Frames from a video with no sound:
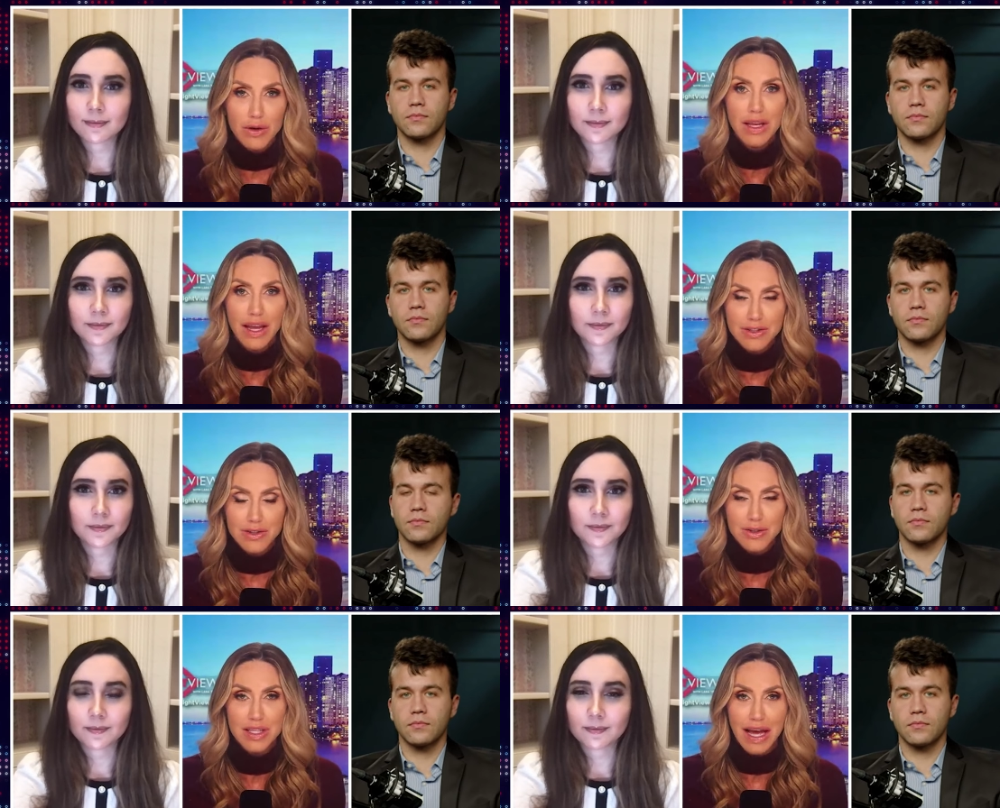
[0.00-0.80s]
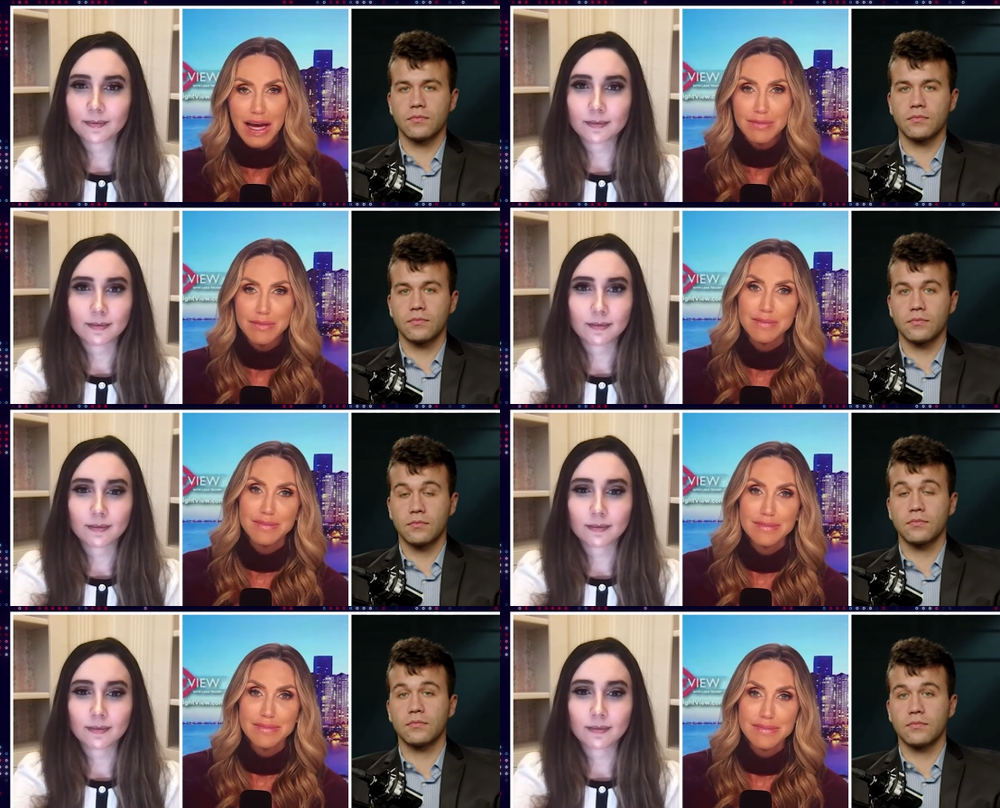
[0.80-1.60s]
Speaker 1: know the answer to that.
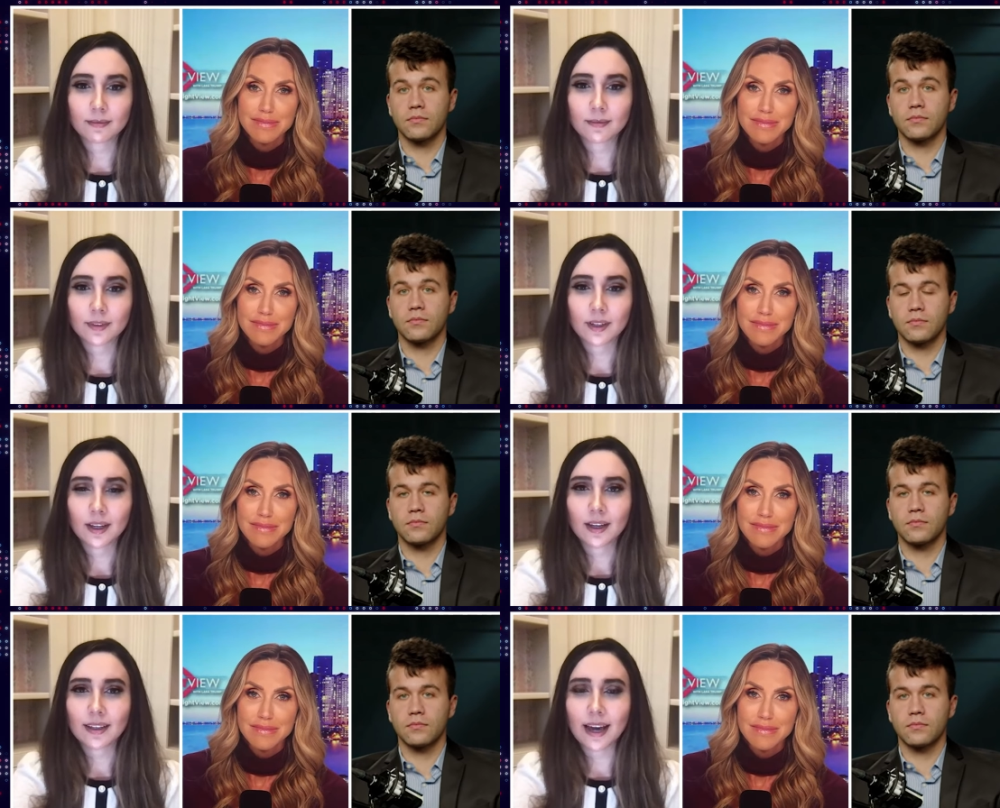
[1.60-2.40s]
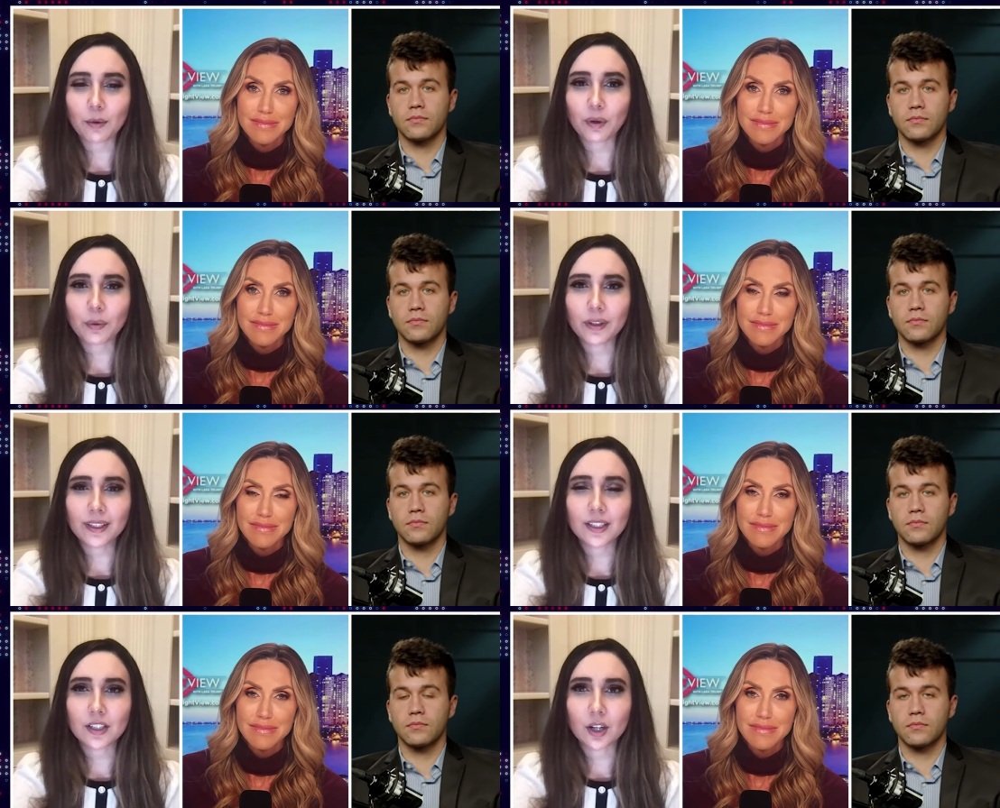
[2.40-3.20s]
Speaker 2: Yeah, we
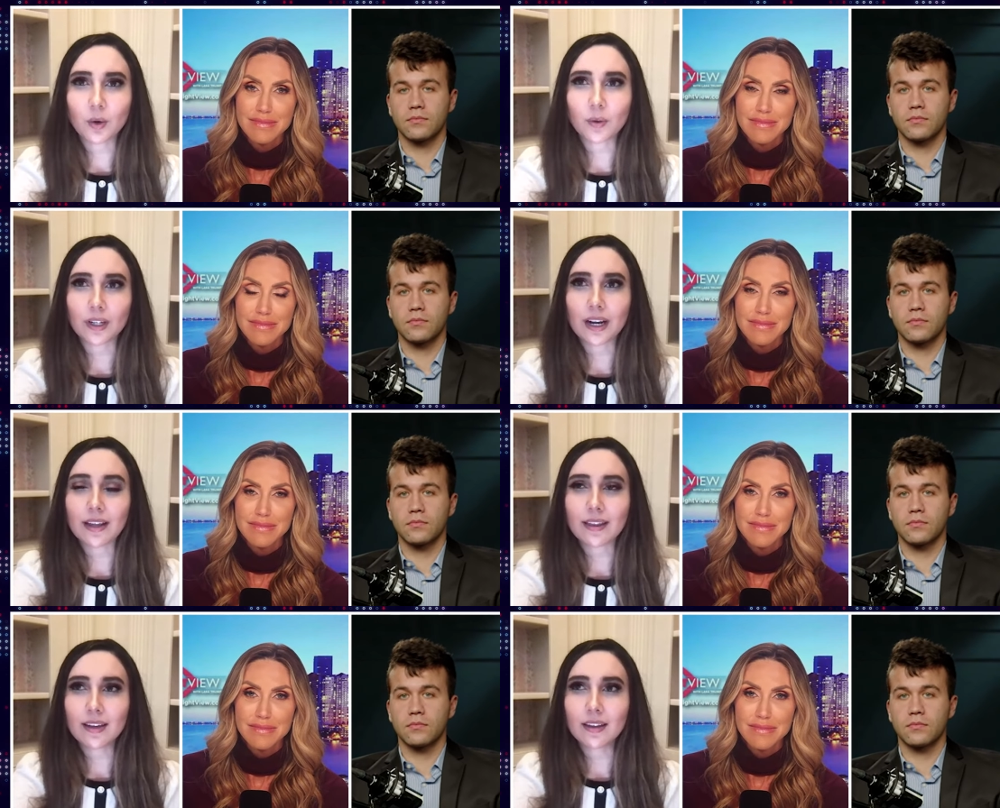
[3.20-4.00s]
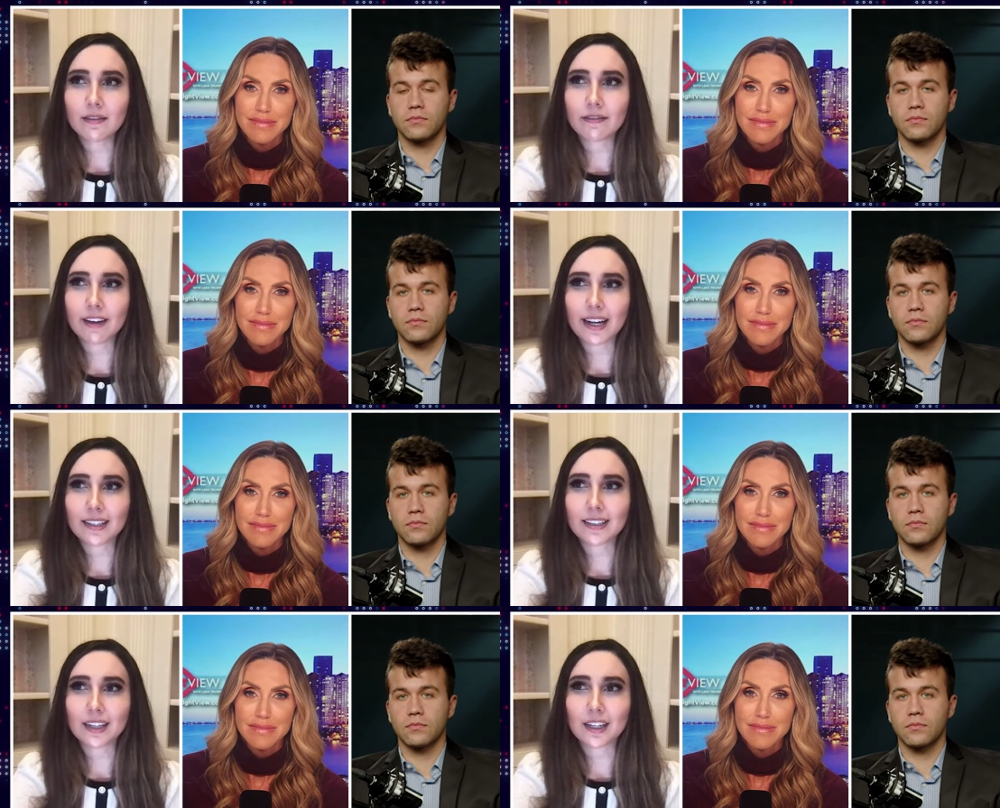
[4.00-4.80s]
really don't. And I think the fact that
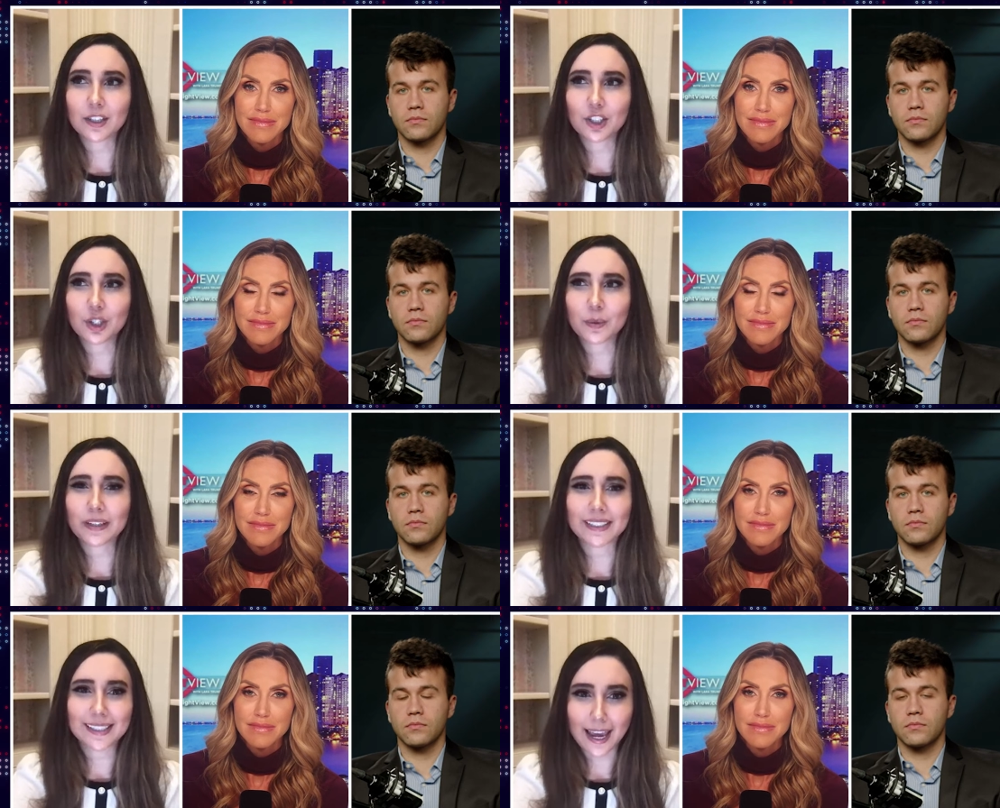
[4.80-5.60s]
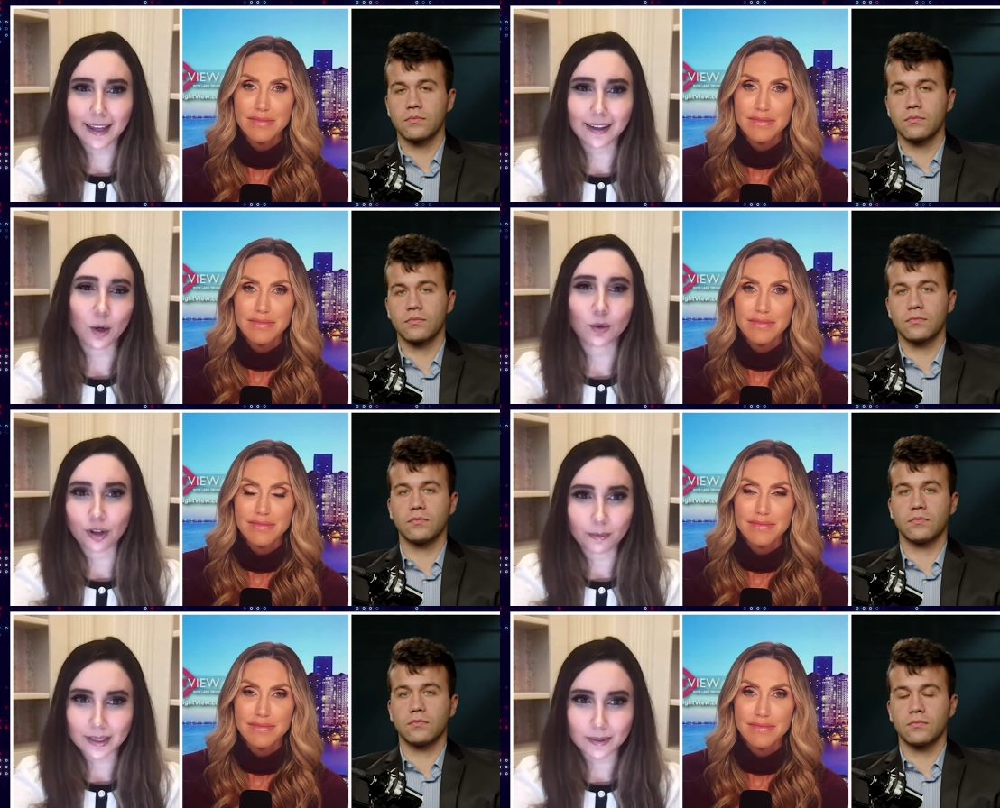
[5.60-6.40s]
Hunter would even say, like, oh,
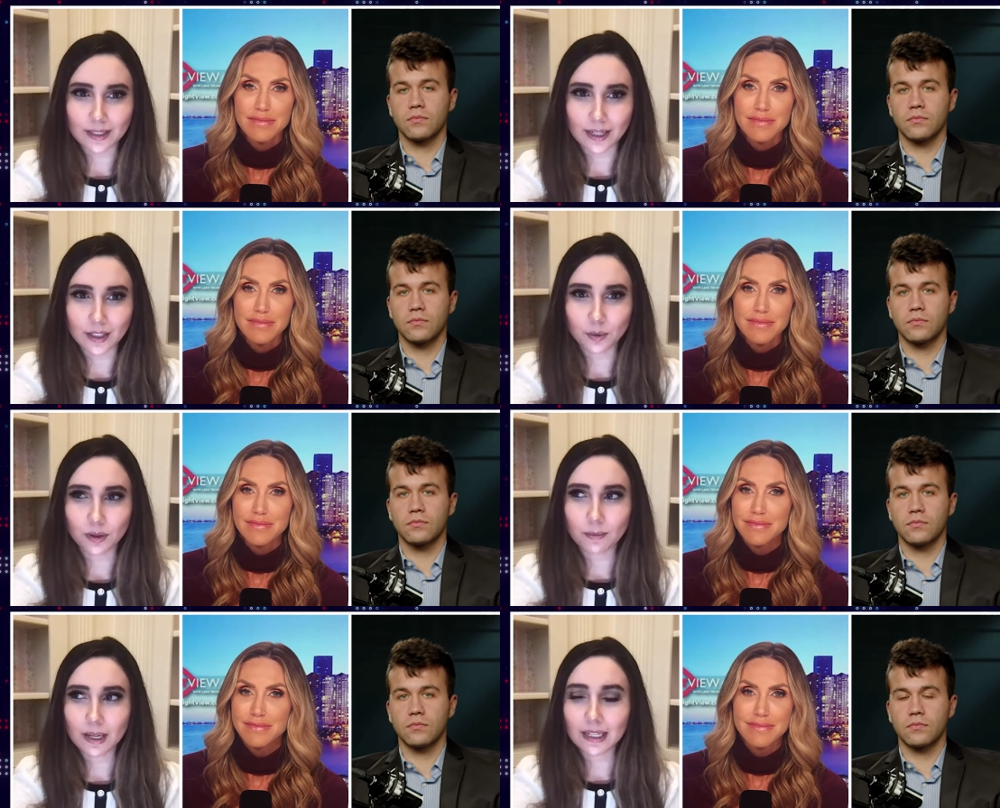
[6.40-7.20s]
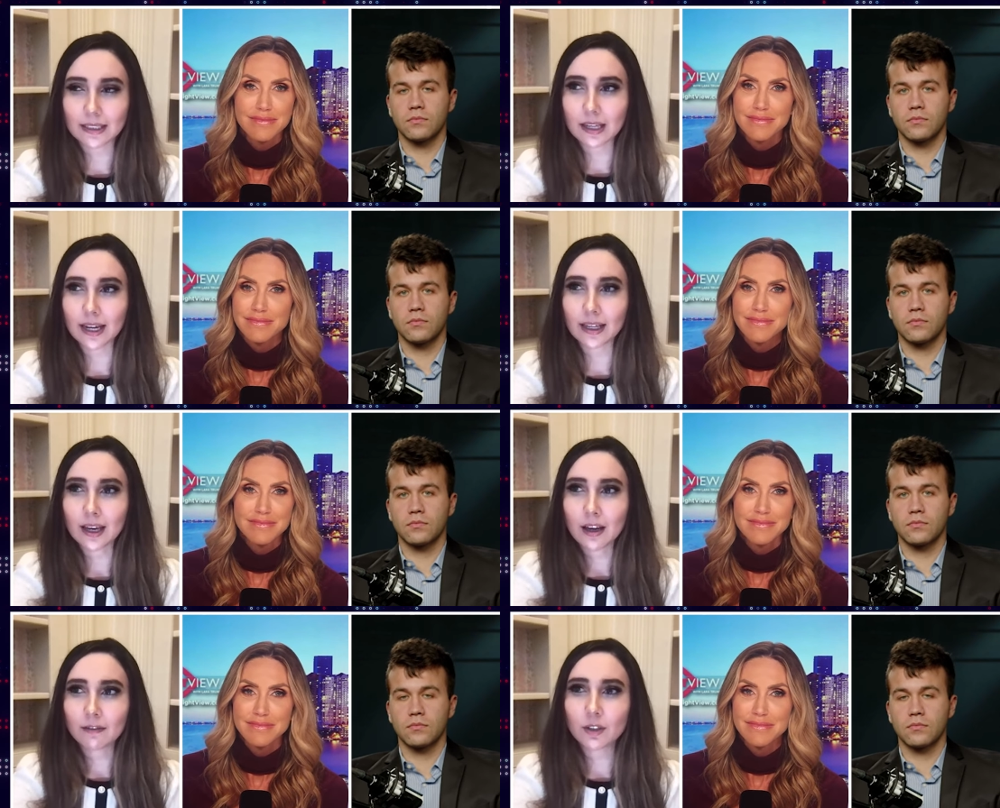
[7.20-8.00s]
Trump is obsessed with me, it's
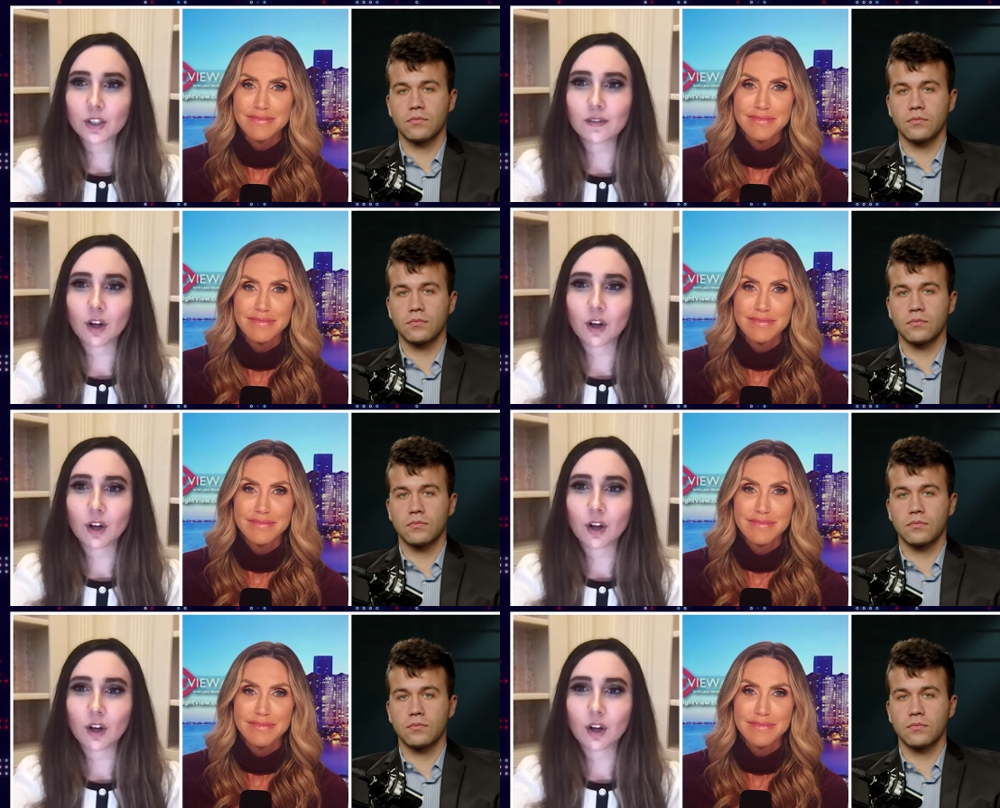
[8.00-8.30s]
like, first